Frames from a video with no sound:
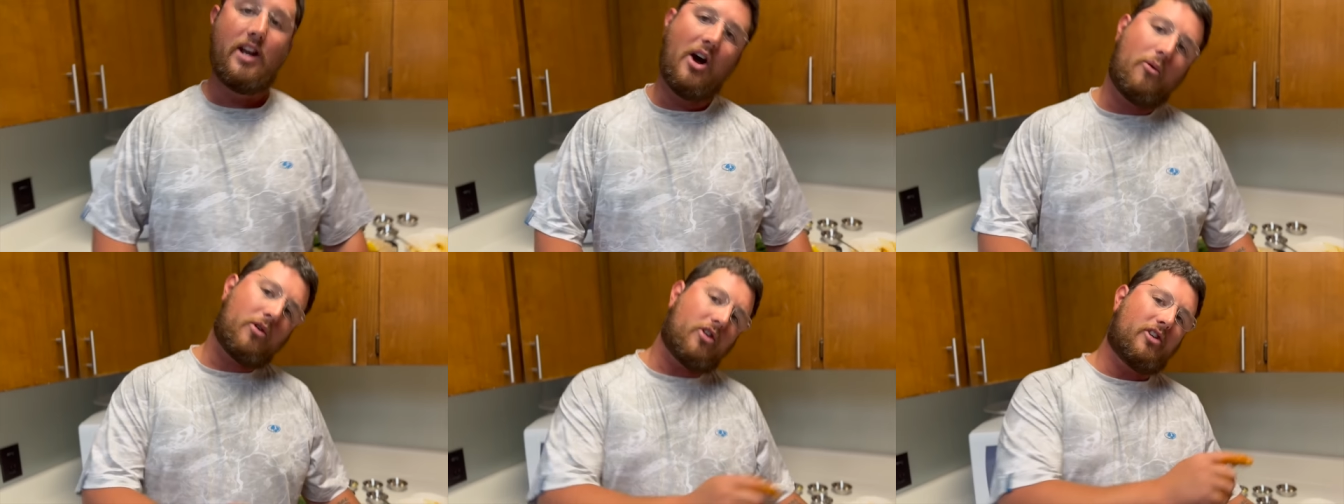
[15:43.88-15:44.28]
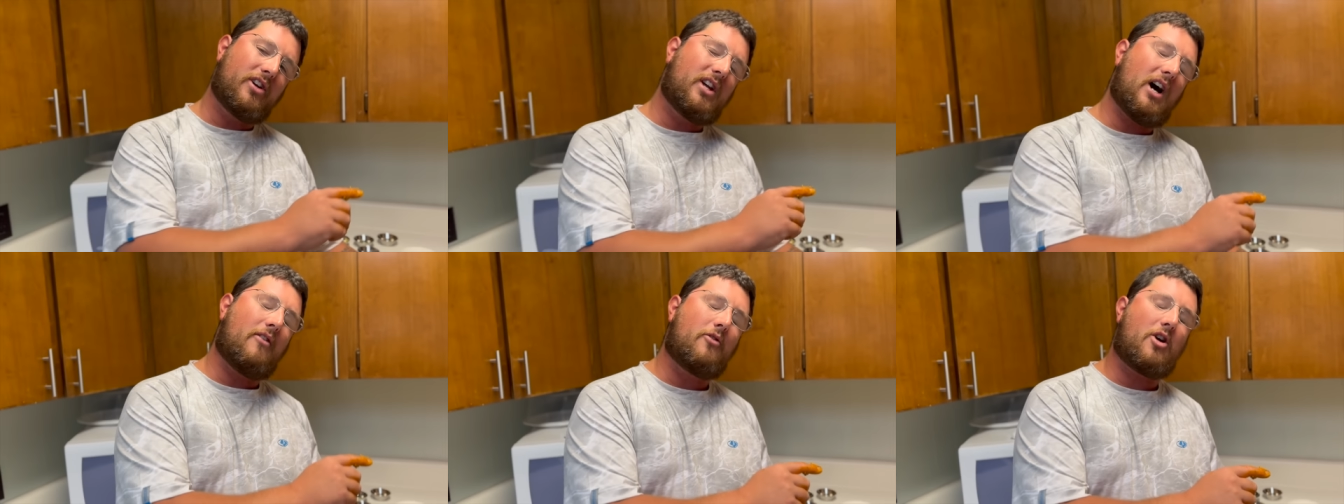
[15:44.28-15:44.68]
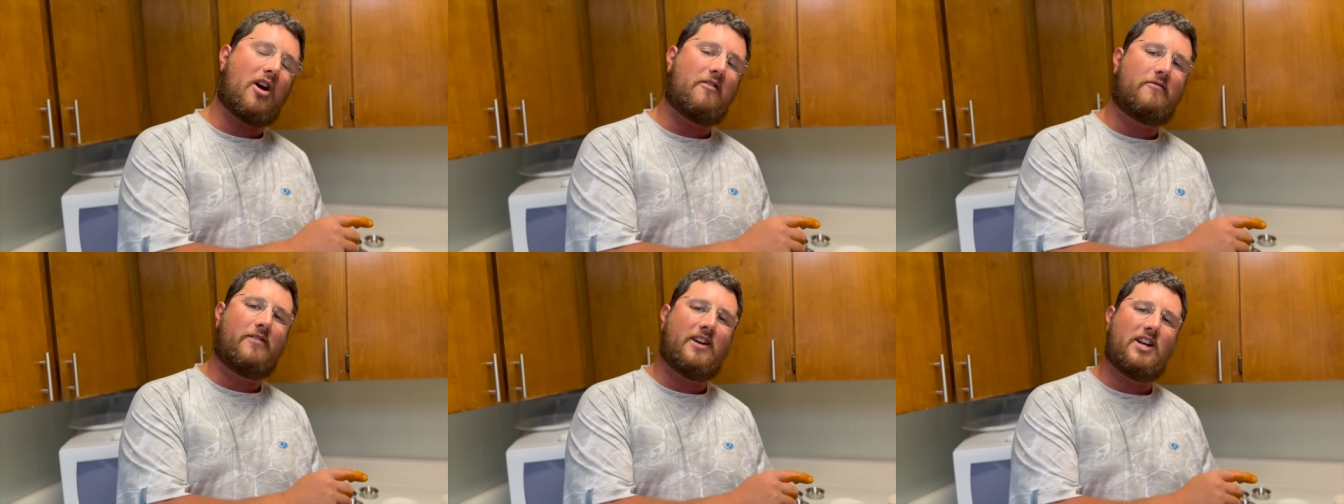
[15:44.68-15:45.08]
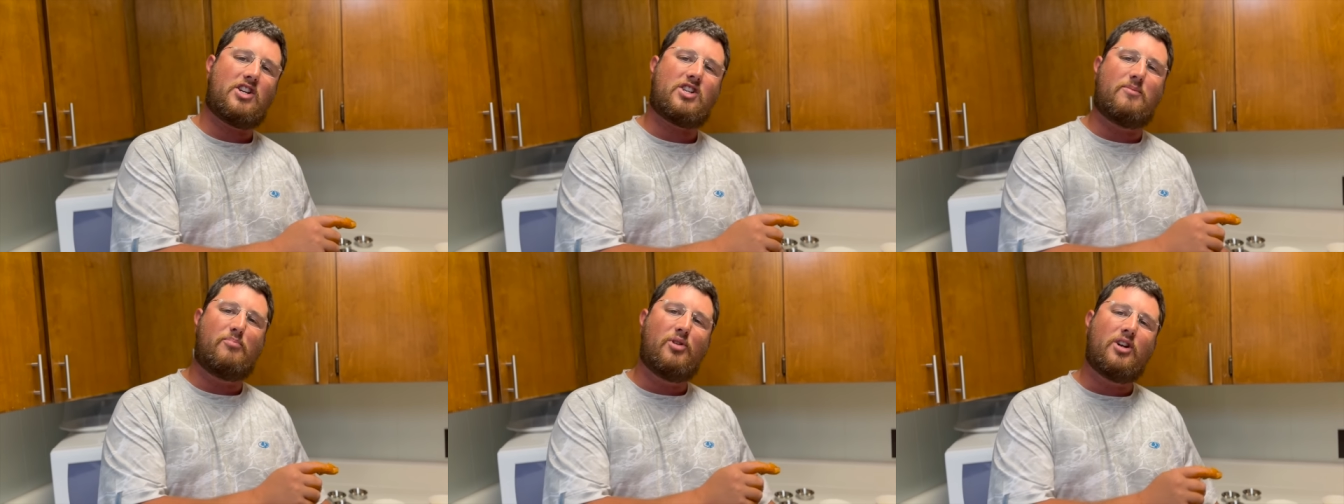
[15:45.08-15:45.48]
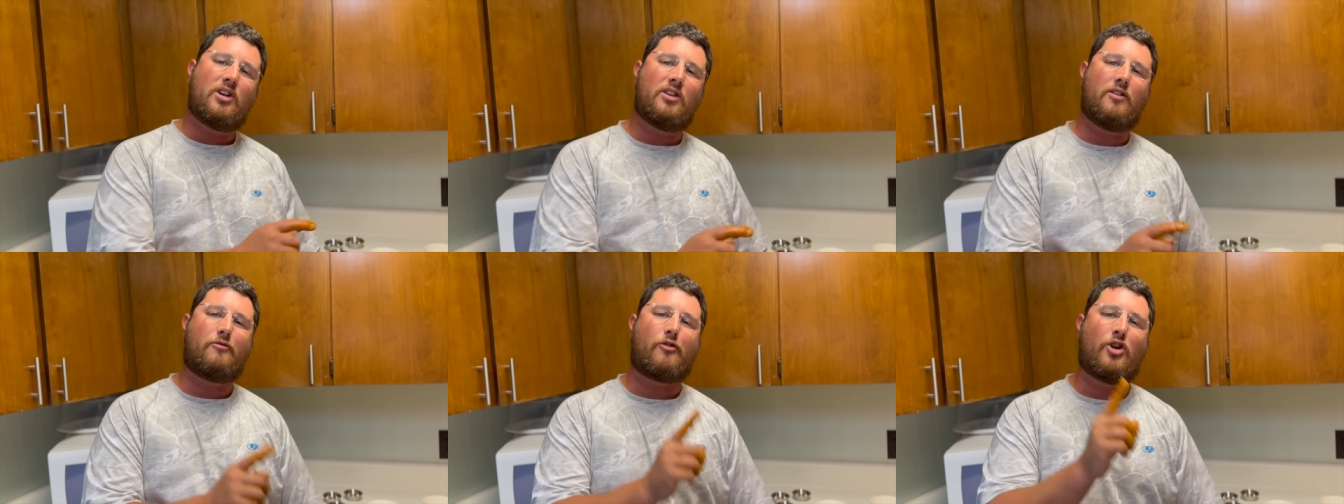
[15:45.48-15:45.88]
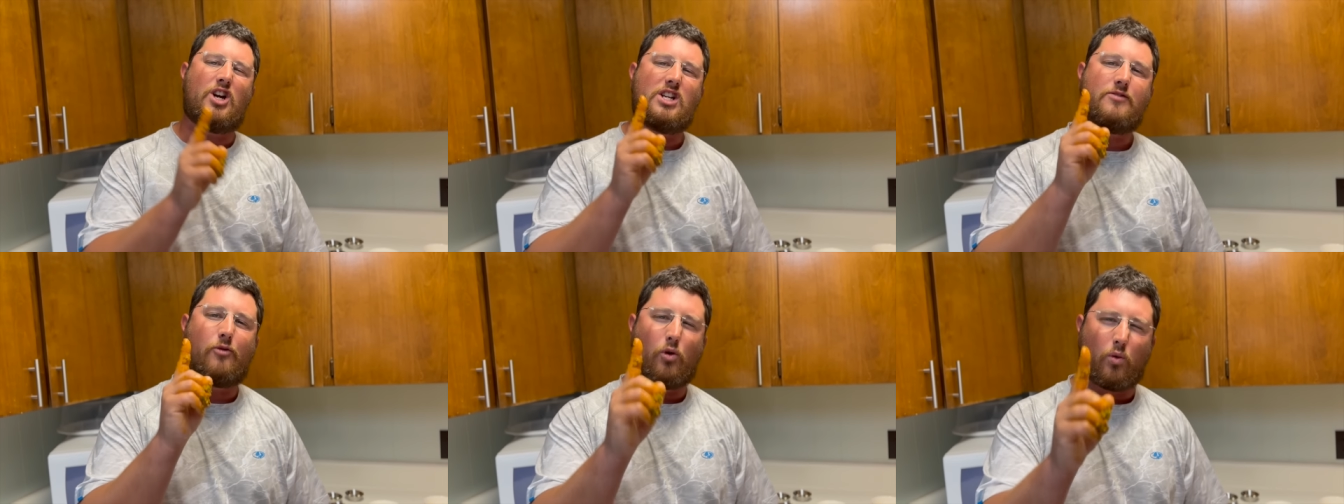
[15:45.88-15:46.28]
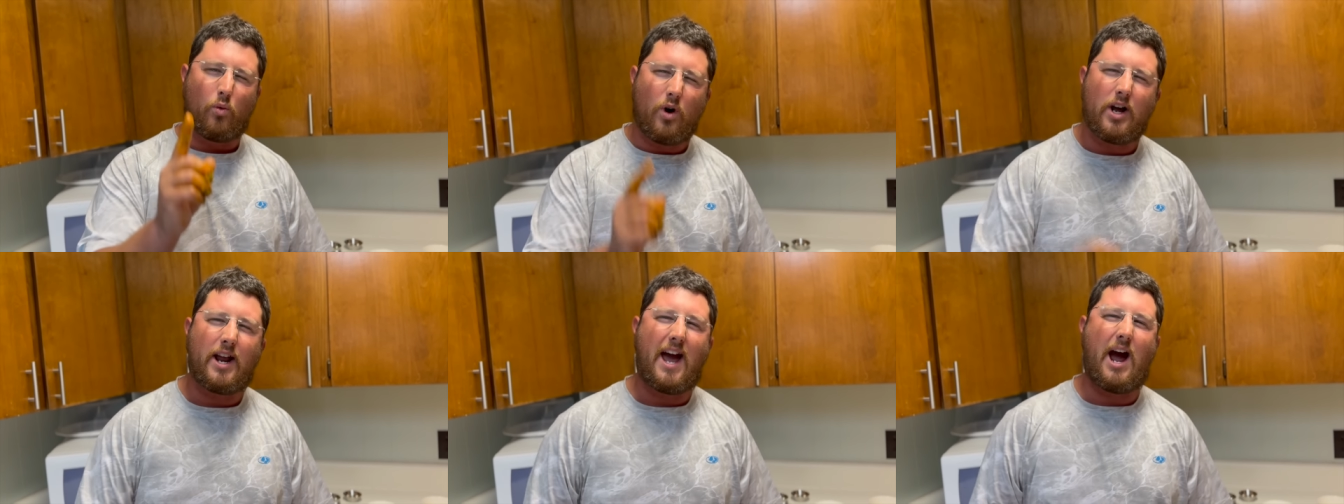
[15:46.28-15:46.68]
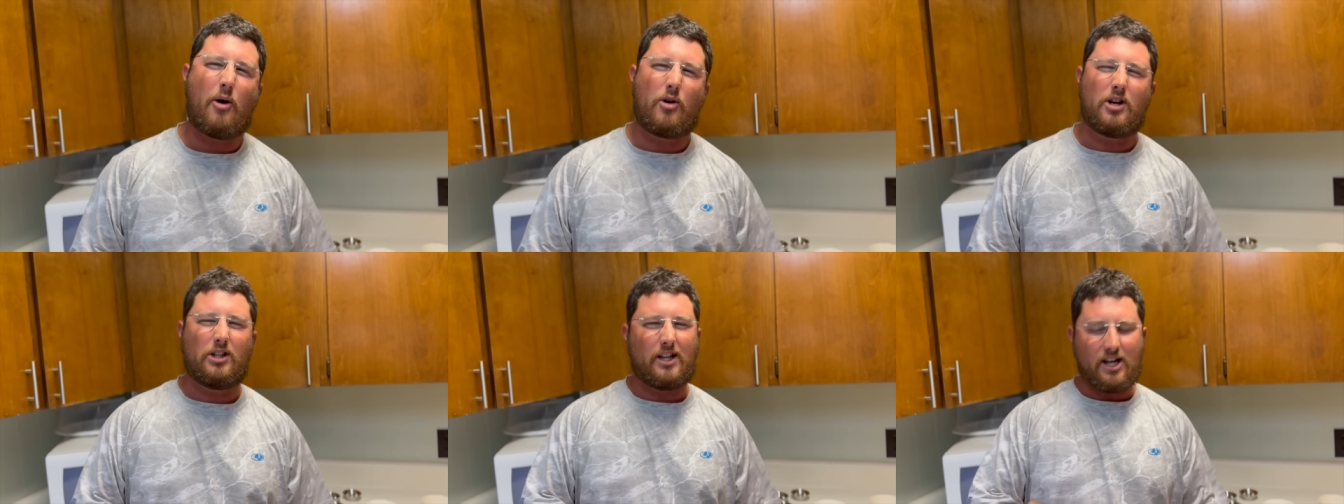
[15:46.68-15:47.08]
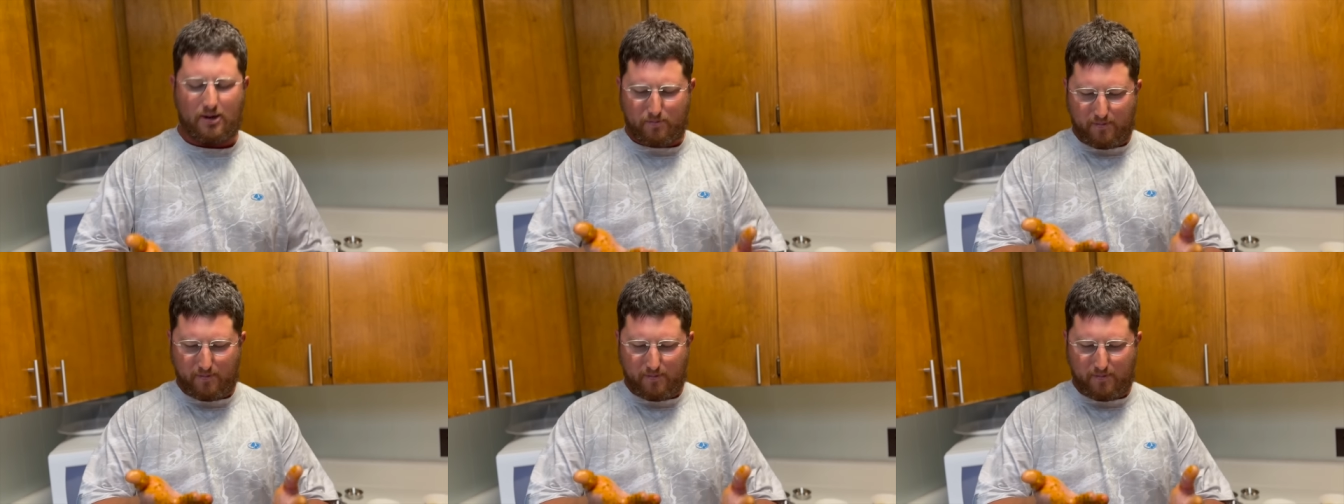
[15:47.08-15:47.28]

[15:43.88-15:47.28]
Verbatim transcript: Now we're going to cover our fish and put it in the fridge for one hour to let it